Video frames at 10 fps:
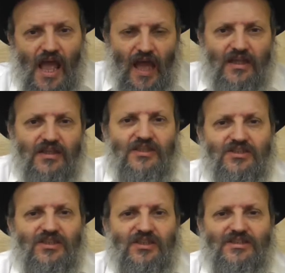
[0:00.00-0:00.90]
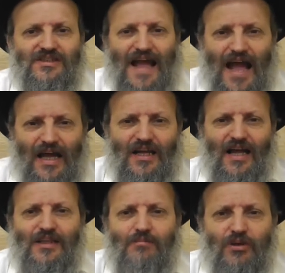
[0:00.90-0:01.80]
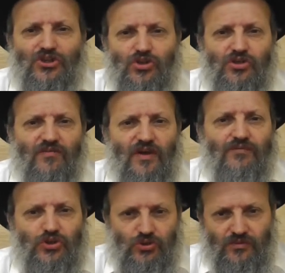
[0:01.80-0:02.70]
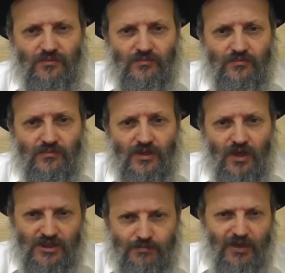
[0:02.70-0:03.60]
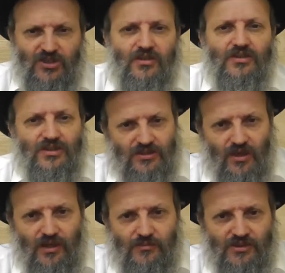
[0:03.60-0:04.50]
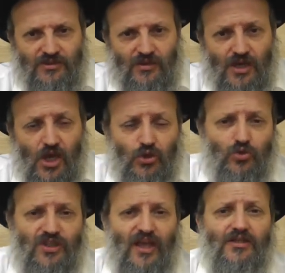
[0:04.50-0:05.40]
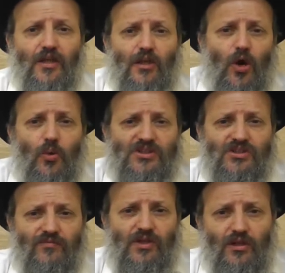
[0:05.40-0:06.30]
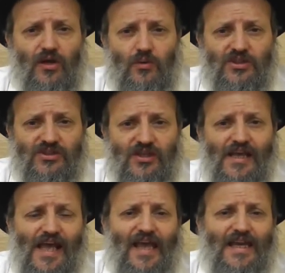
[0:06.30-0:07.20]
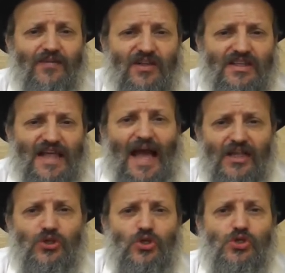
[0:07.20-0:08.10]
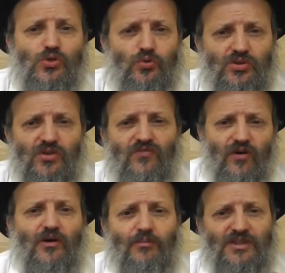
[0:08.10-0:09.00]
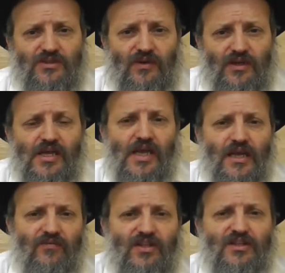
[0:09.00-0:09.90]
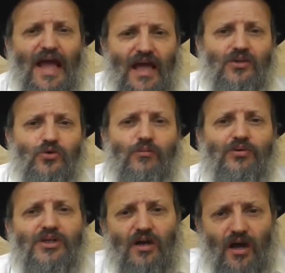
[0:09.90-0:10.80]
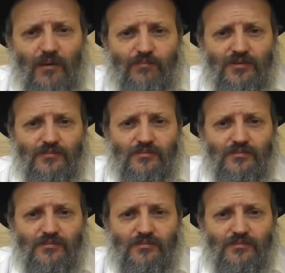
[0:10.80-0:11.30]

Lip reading: And this is the mission of every Jew, and especially in these times, to take the lowest of the lowest, and even that to use for our mitzvah, even that to bring up,